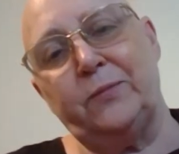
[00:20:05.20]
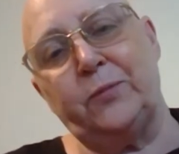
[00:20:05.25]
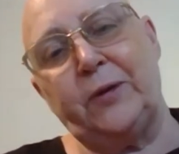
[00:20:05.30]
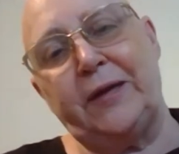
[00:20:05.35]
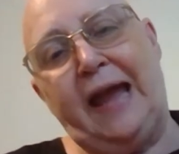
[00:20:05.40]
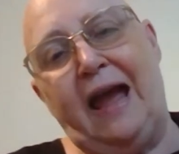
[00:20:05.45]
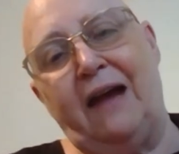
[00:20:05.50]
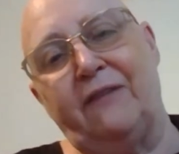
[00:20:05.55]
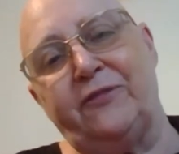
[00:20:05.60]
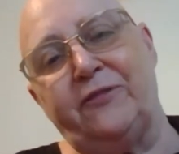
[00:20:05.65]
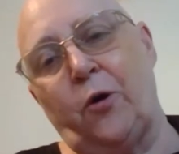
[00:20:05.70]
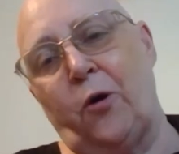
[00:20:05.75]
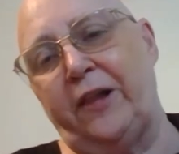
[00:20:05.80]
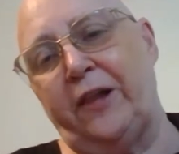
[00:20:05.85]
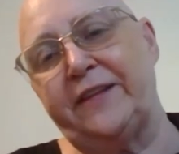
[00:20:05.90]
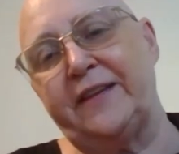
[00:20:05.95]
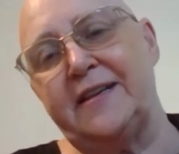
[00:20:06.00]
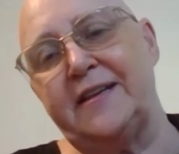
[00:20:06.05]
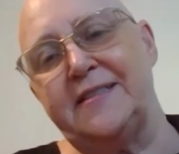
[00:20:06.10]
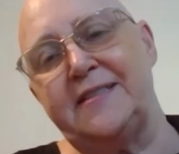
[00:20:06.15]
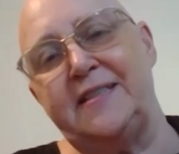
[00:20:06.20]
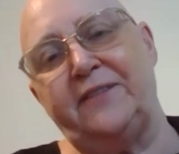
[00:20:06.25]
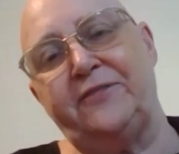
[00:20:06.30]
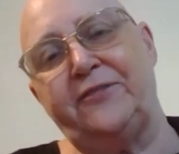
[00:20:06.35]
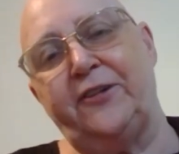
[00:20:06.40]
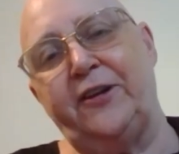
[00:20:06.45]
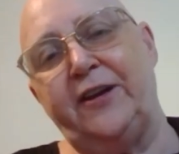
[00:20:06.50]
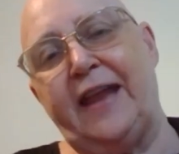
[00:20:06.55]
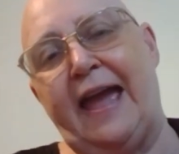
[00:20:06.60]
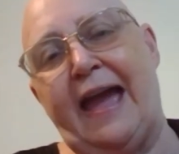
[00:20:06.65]
we have all these
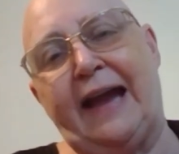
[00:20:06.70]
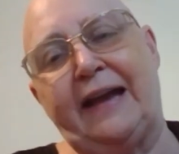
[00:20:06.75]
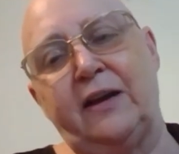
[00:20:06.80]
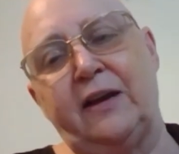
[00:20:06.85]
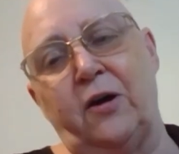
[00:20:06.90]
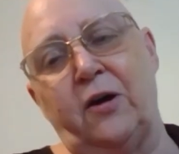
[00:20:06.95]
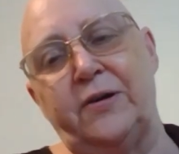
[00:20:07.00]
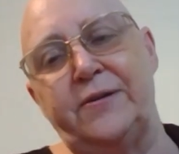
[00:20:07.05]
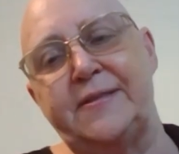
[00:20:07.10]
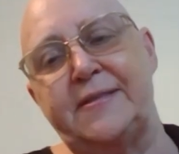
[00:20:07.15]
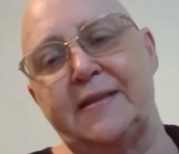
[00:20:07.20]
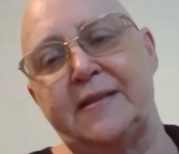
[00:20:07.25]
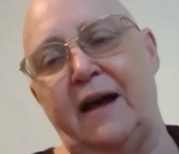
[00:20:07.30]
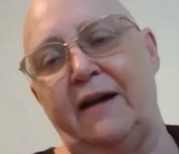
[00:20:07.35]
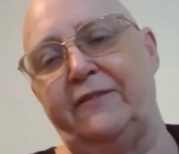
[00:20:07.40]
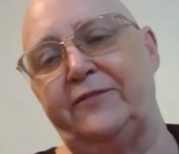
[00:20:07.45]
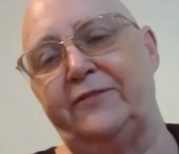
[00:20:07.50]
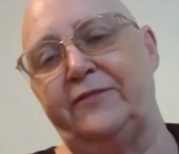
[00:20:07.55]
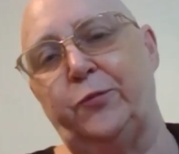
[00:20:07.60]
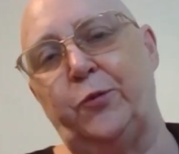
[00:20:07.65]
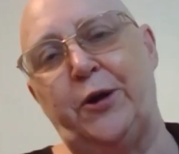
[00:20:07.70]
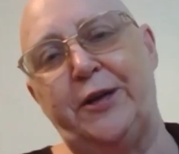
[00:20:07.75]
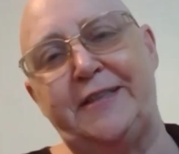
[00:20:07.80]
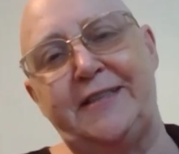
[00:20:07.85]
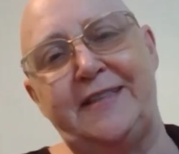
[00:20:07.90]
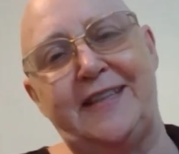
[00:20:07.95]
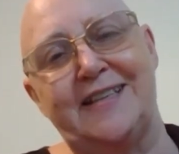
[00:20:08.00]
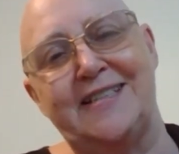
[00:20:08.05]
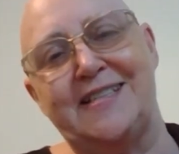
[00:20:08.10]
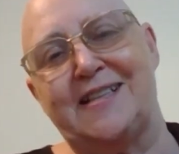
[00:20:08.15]
different echoes of
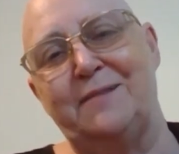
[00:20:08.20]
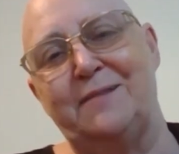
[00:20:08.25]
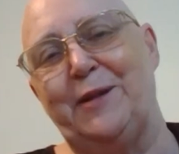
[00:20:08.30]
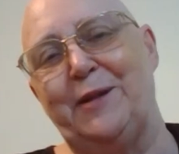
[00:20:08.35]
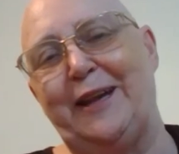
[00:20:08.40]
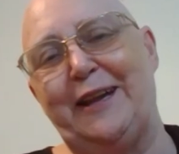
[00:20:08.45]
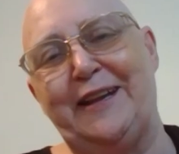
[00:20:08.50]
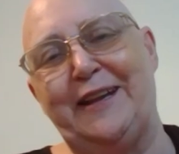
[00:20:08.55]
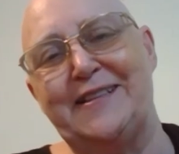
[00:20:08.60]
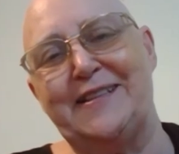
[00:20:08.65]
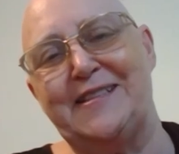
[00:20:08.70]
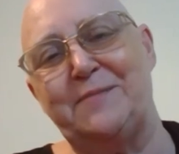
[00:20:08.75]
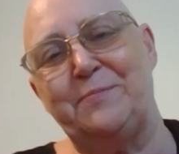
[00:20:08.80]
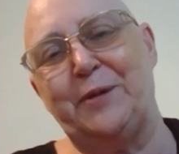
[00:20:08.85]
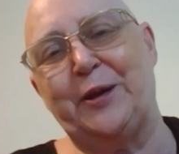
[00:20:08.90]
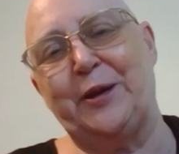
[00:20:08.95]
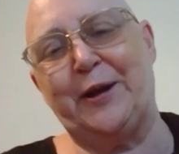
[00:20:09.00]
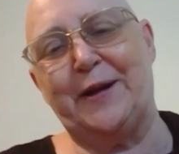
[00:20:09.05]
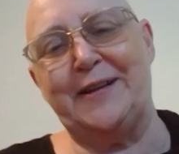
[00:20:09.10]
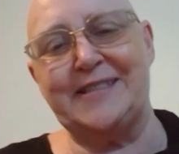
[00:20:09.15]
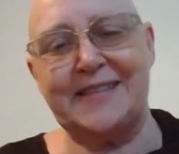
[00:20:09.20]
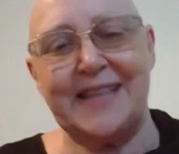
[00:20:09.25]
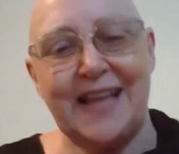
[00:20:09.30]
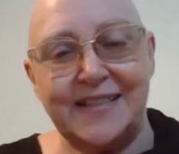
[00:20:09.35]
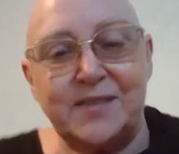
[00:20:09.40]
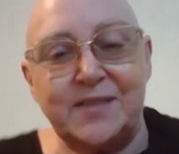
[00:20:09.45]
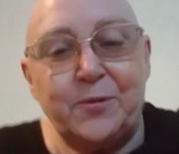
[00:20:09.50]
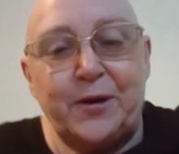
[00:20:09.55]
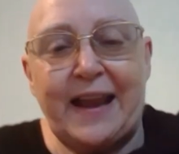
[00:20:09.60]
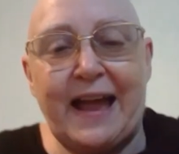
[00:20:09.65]
what this means, because
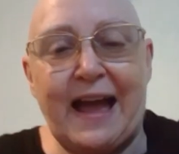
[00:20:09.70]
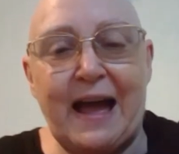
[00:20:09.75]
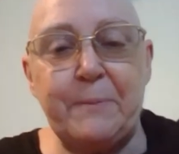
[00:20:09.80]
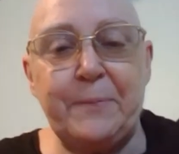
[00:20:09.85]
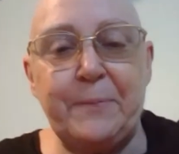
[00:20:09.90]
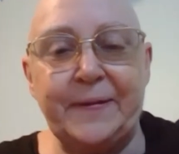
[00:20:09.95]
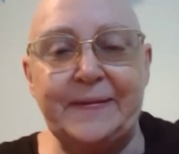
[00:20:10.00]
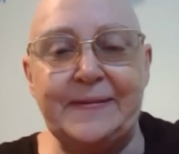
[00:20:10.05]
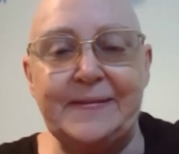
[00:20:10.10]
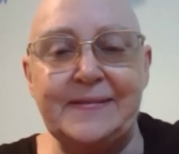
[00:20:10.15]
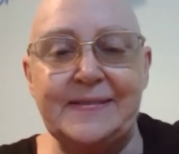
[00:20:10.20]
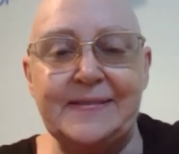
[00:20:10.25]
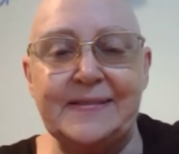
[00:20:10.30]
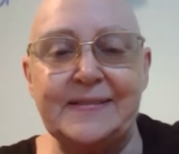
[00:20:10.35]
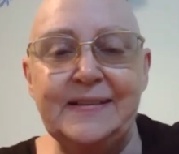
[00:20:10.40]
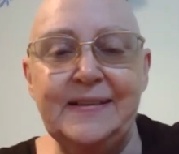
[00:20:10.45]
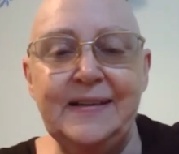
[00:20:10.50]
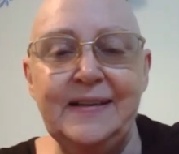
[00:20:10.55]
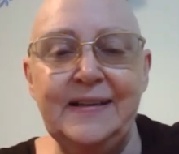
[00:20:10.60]
that's what happens.